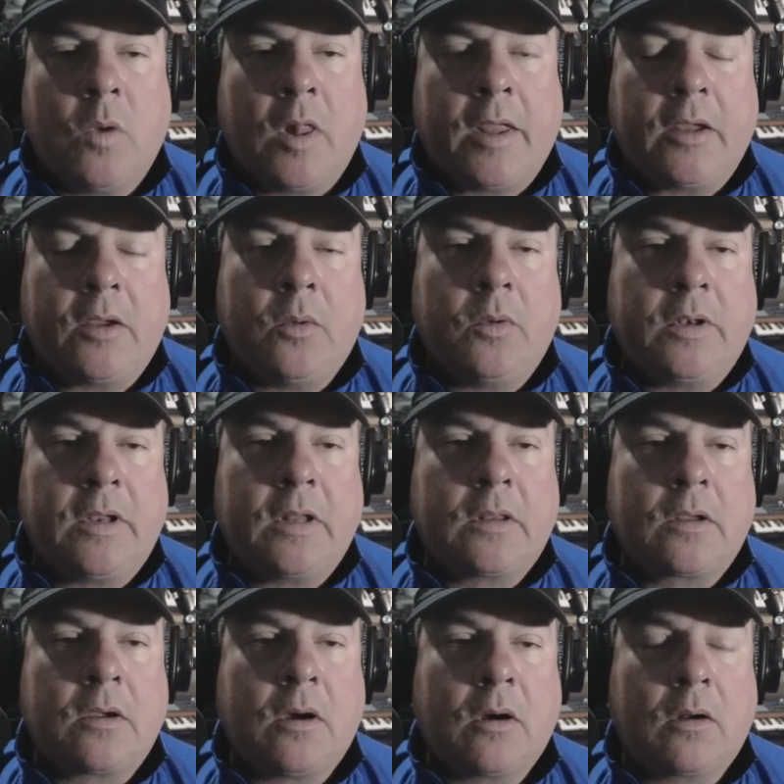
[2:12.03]
while I go and get
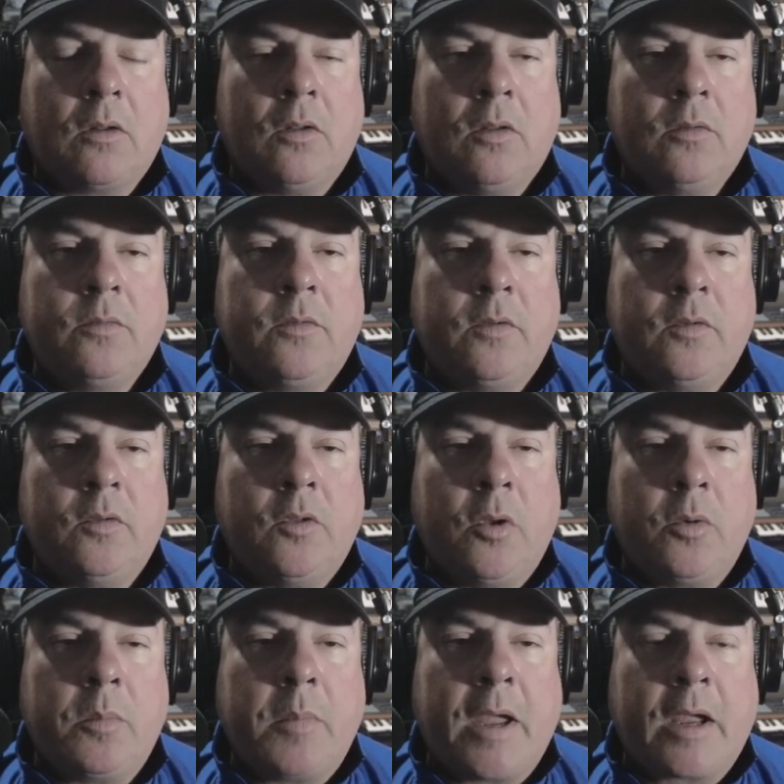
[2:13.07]
the car to
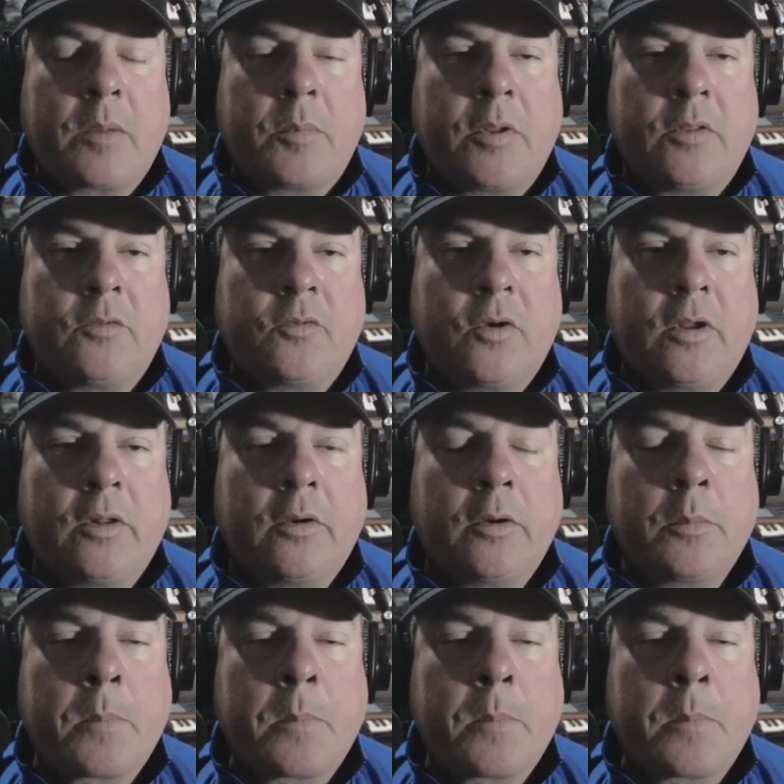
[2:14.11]
load it back up on the trailer.